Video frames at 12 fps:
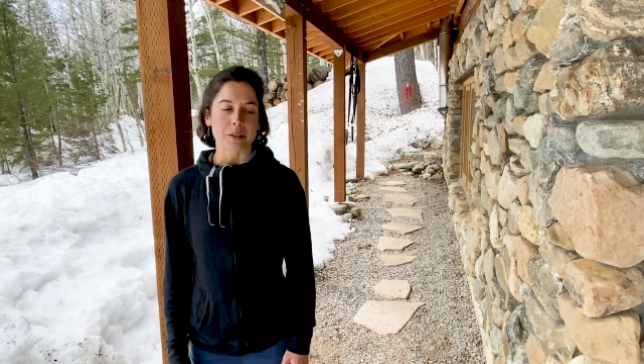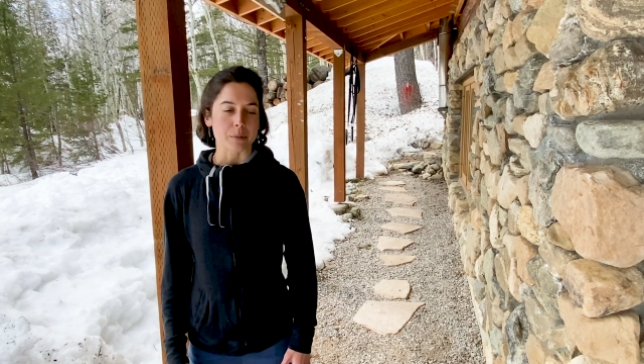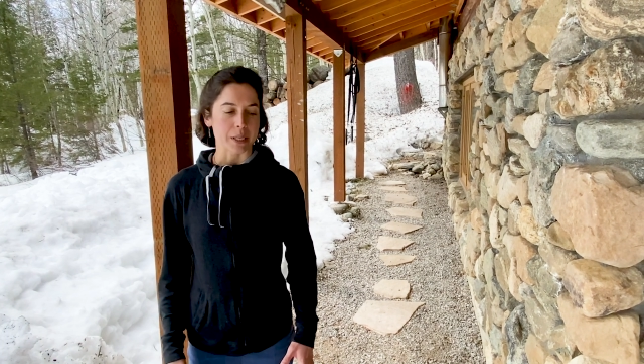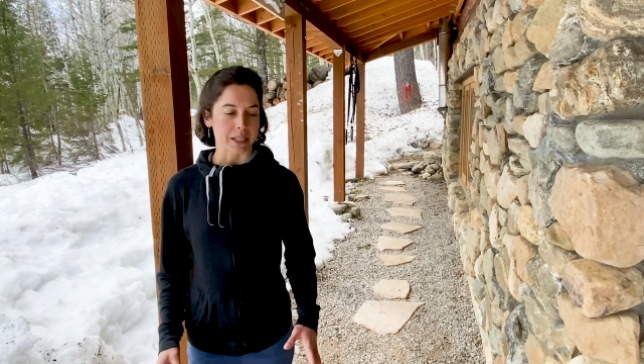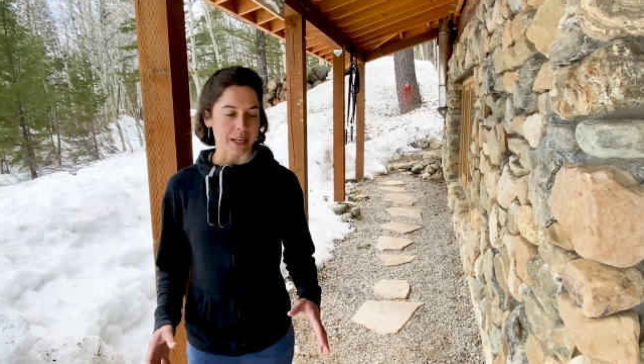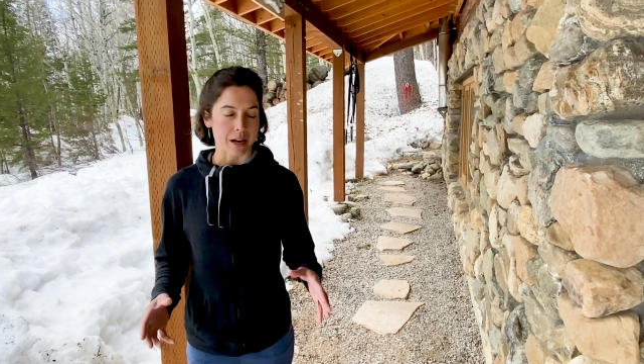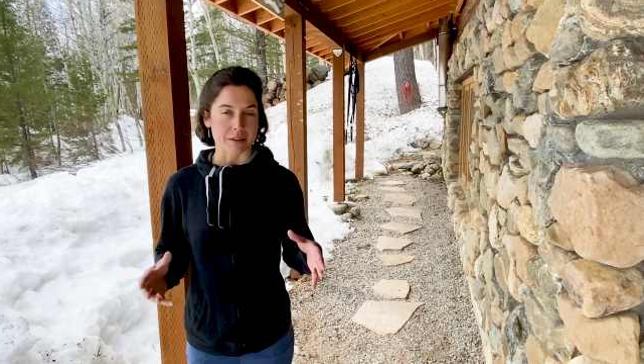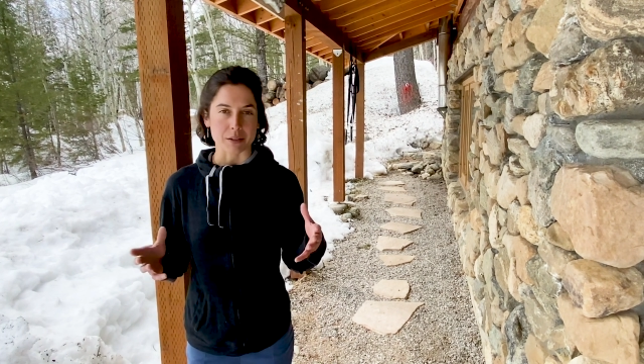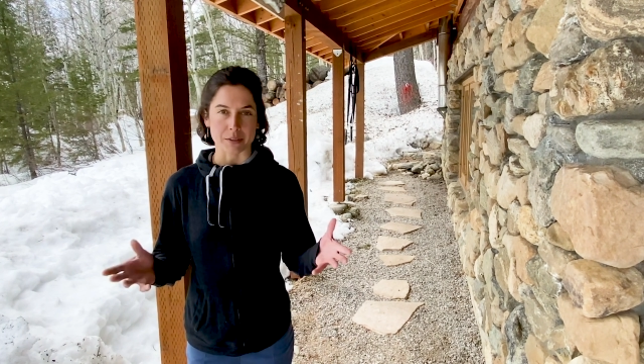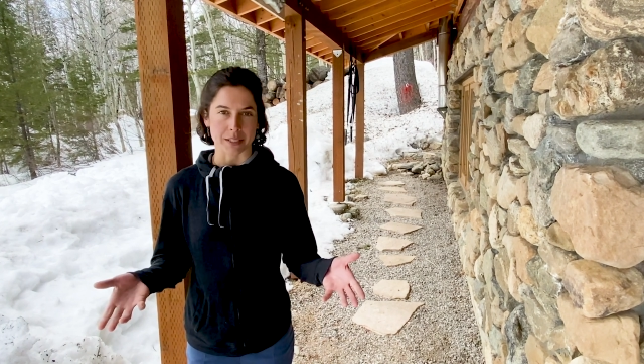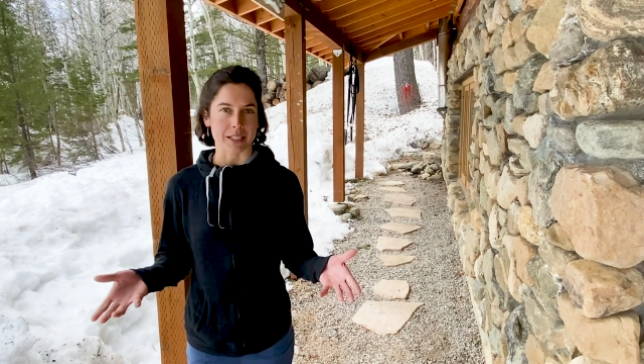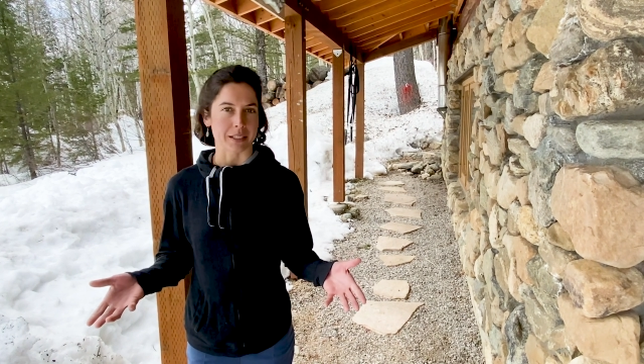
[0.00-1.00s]
without
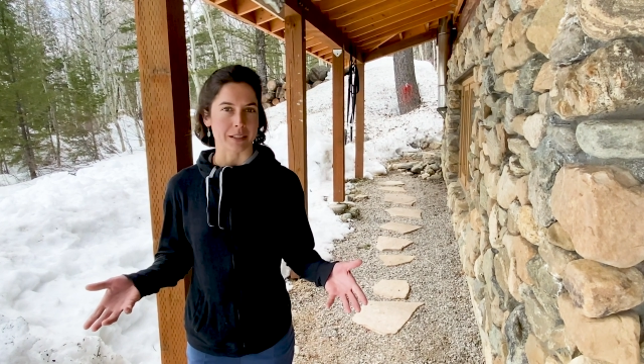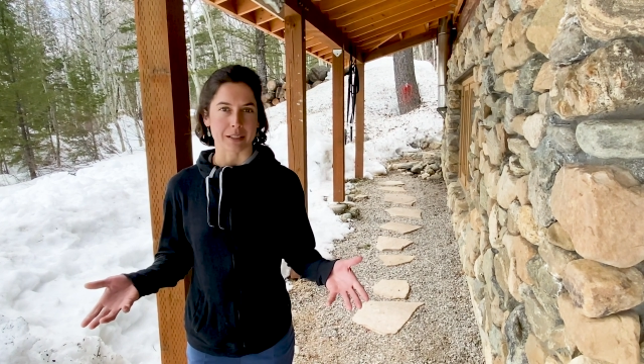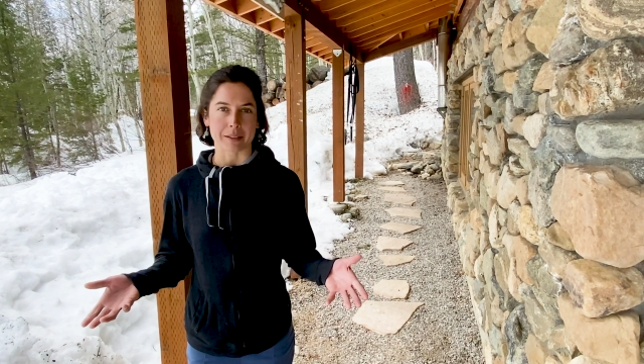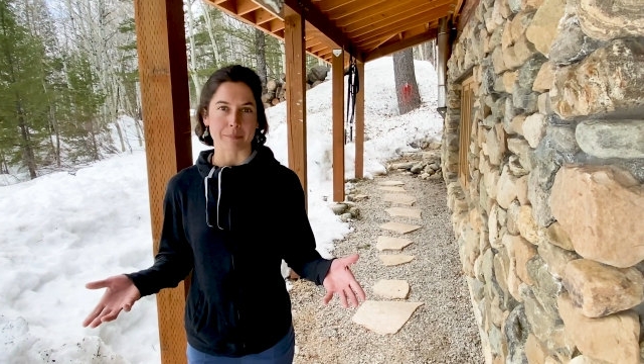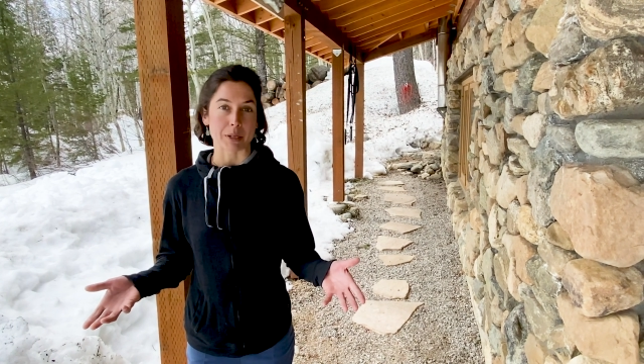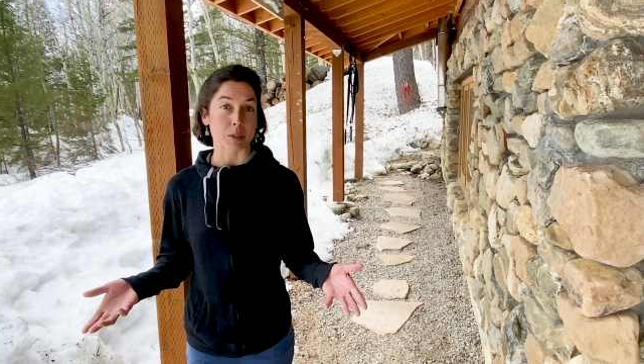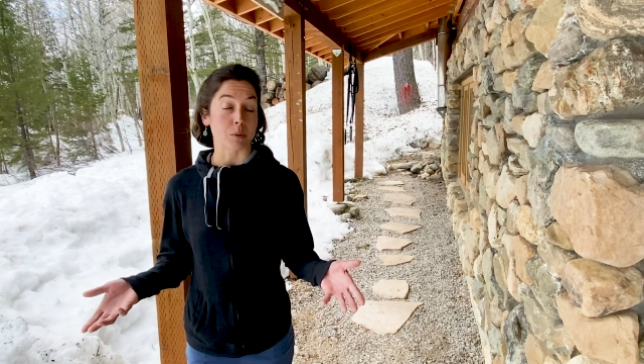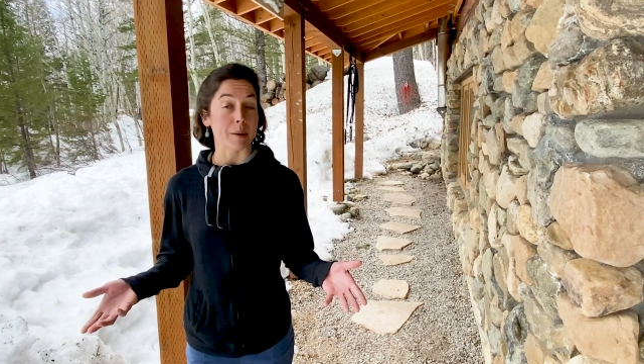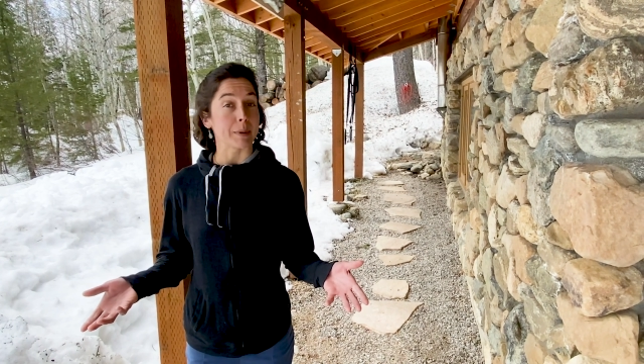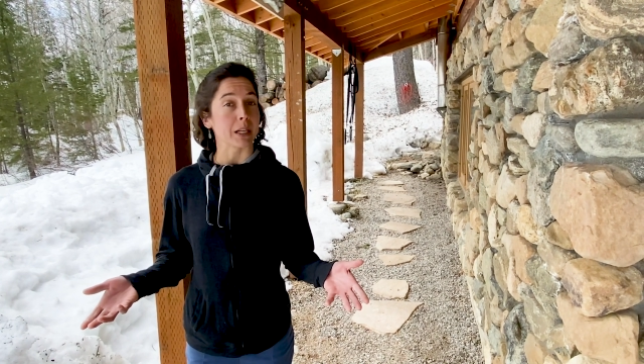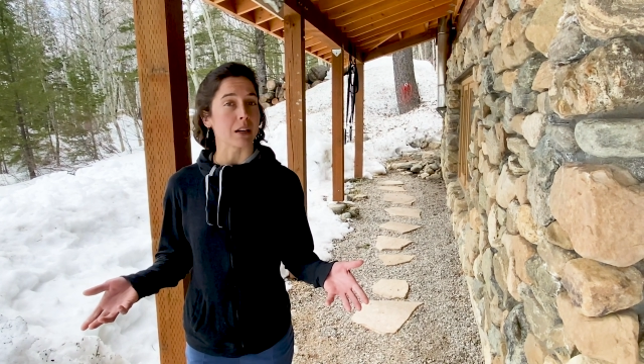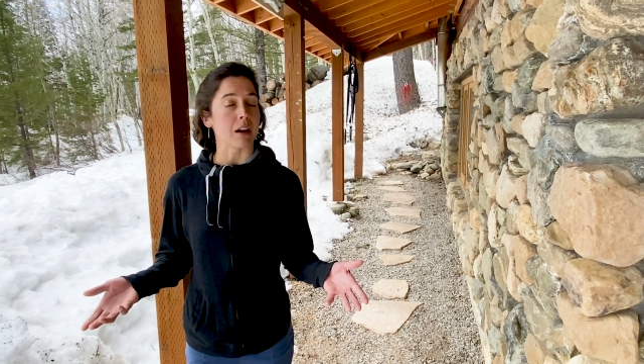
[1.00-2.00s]
using much
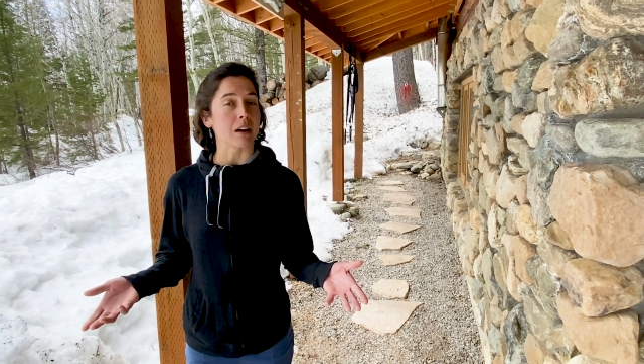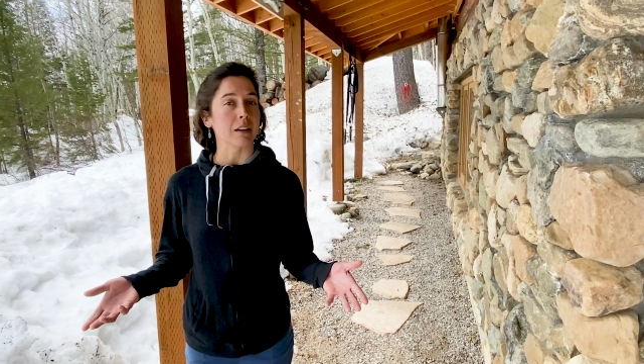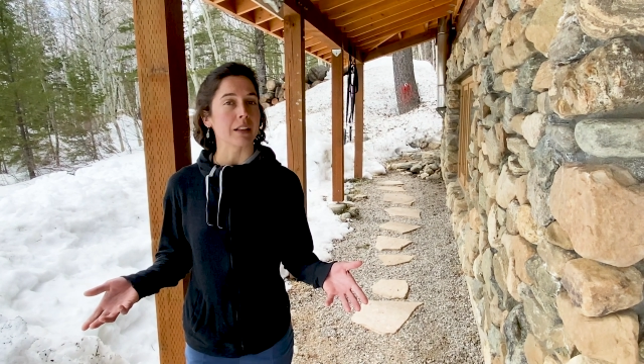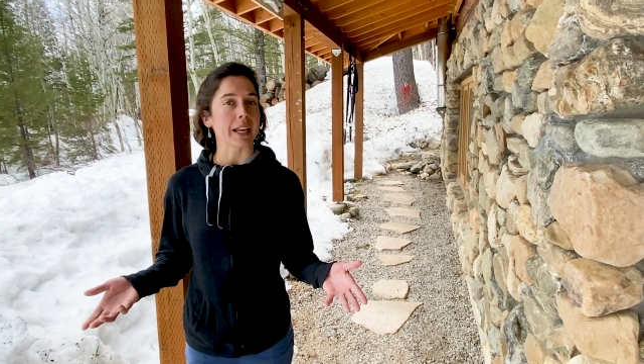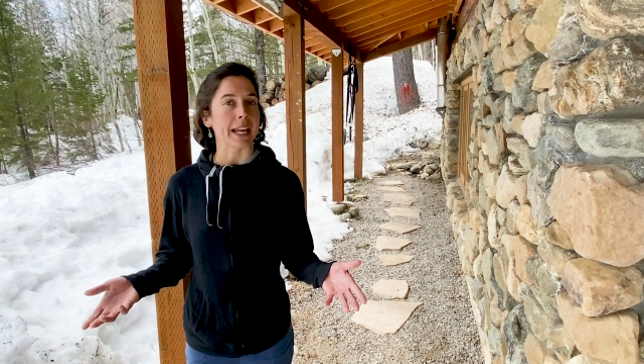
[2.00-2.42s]
equipment at all,